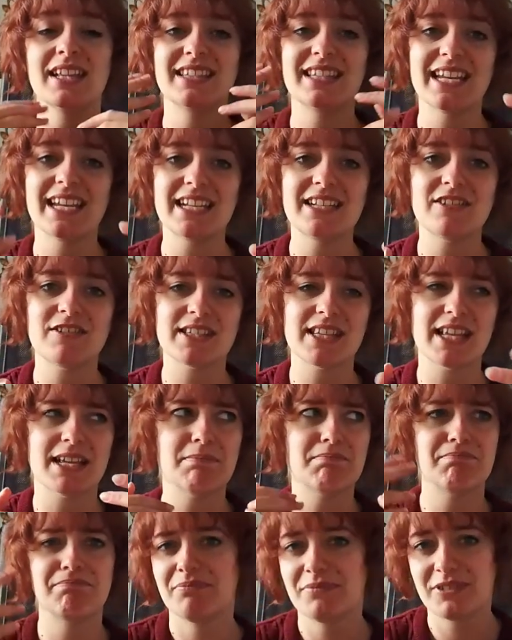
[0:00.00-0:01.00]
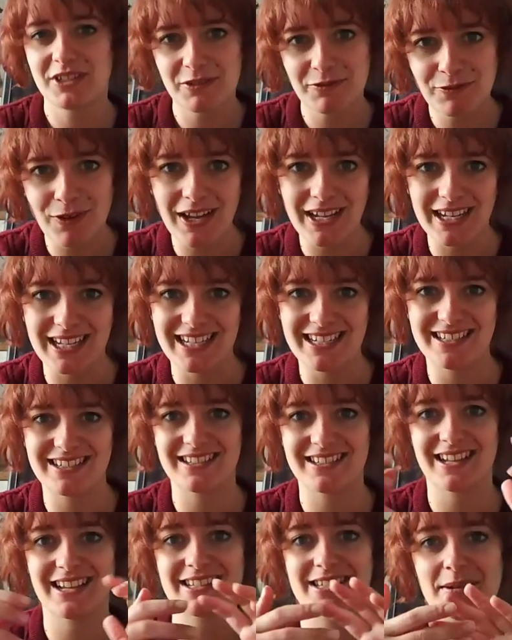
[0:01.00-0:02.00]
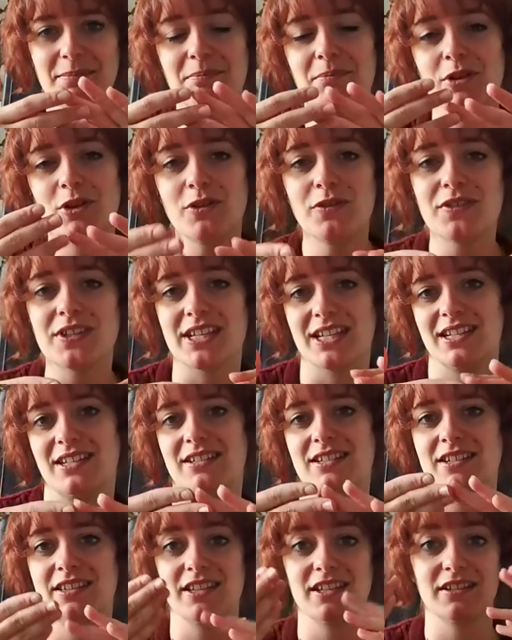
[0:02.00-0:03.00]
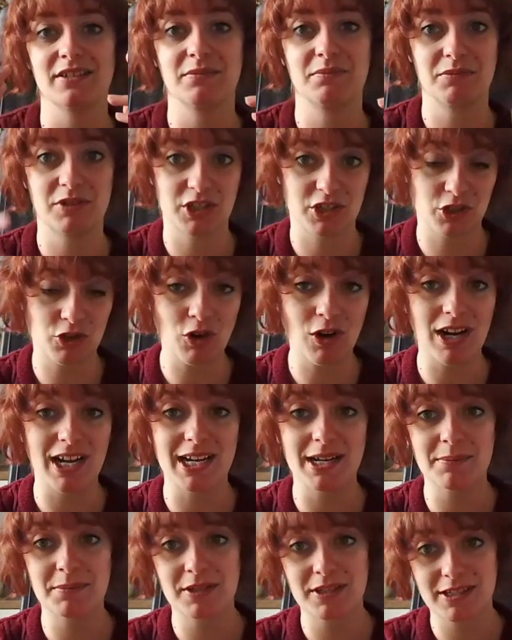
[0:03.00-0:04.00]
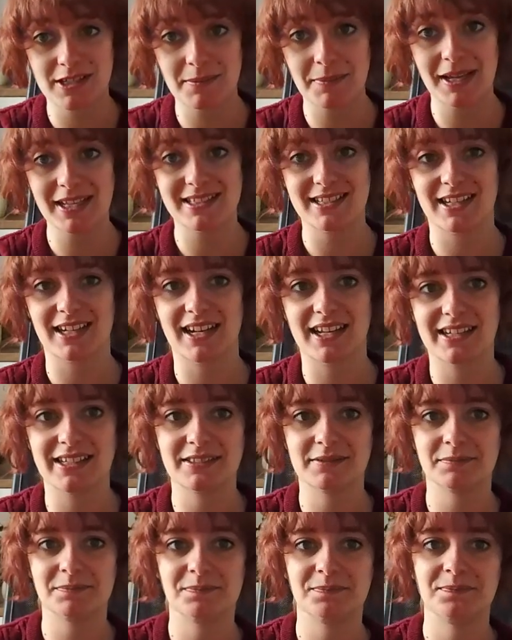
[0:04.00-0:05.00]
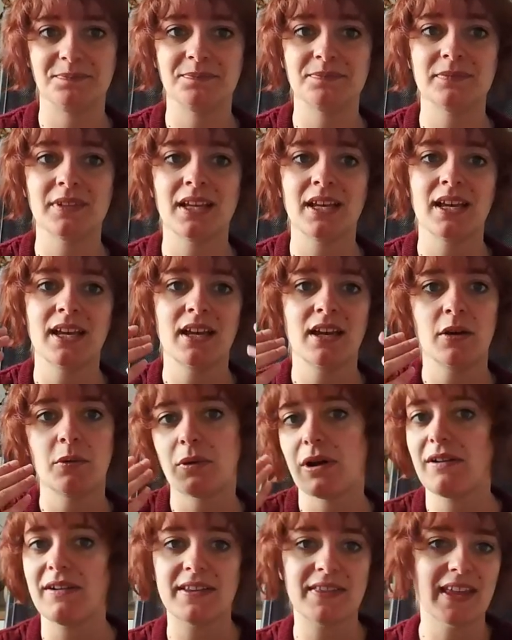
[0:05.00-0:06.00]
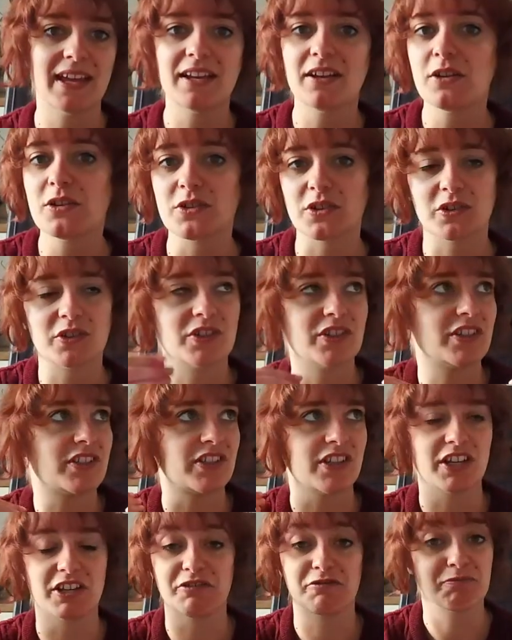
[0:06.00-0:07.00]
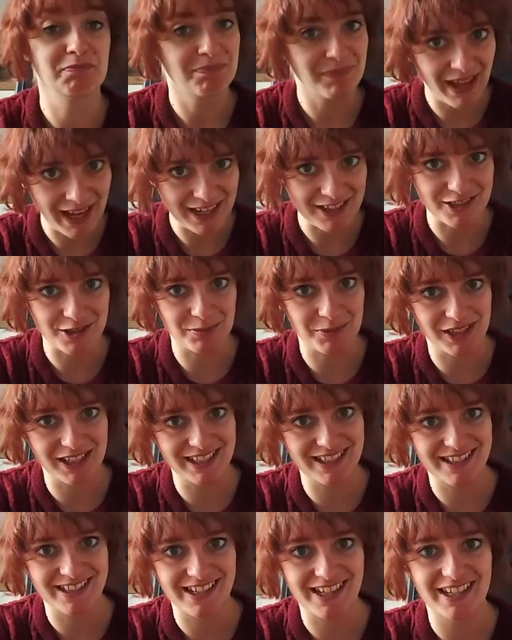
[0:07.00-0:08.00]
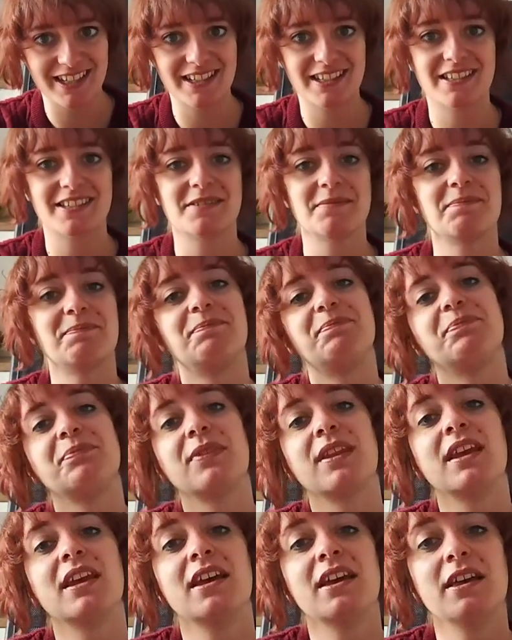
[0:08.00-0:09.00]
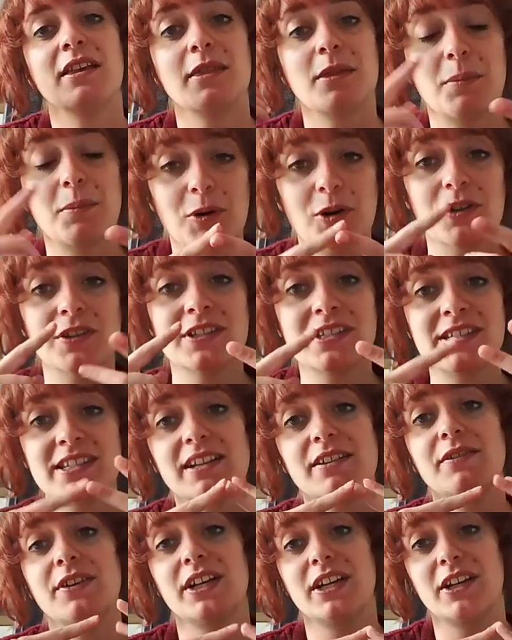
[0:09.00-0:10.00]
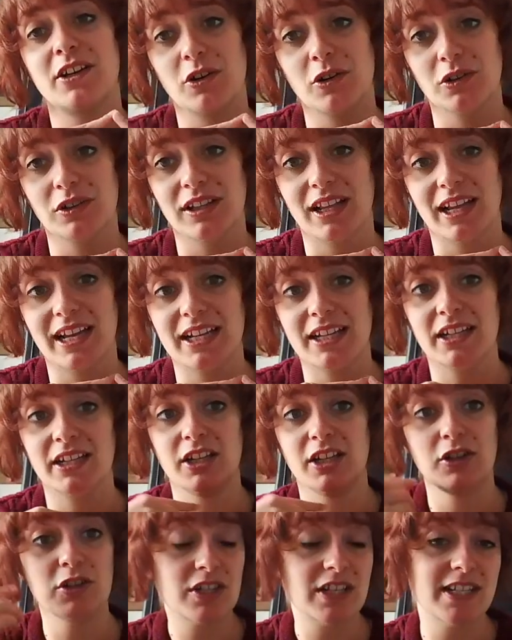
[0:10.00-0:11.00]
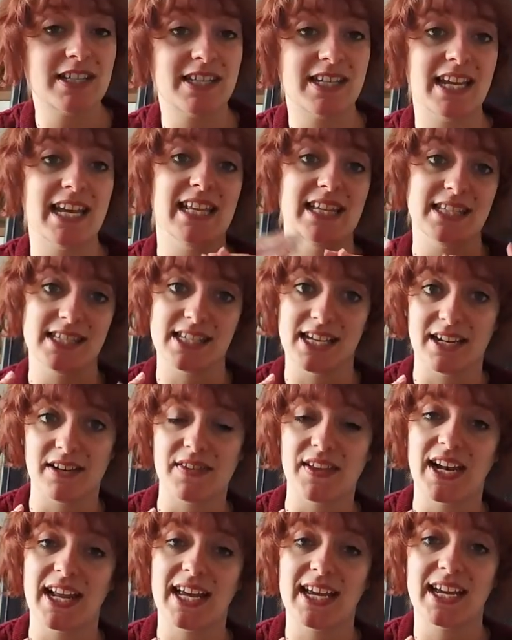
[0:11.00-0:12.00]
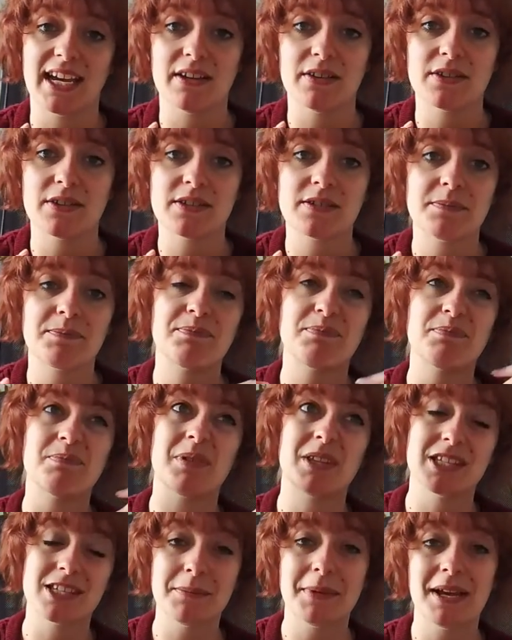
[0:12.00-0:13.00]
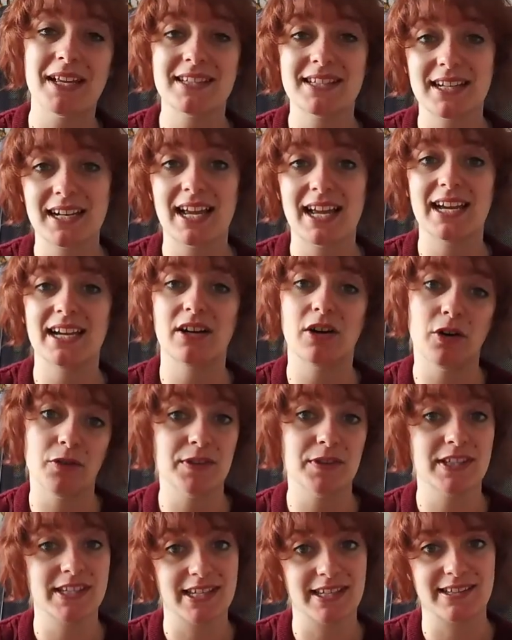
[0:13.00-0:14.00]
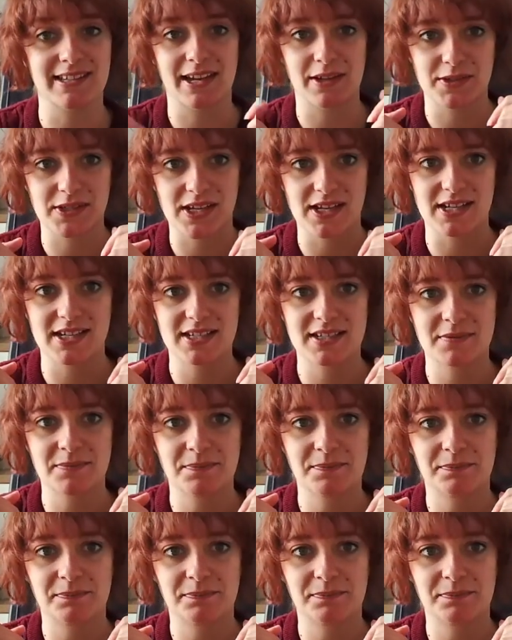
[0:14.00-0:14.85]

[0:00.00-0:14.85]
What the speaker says: Data is then defined as it moves into the described semantic layer, where it then goes on to serve actionable insights. The bronze, silver, and gold layer usually sit inside of the Lakehouse, but the semantic layer often sits outside.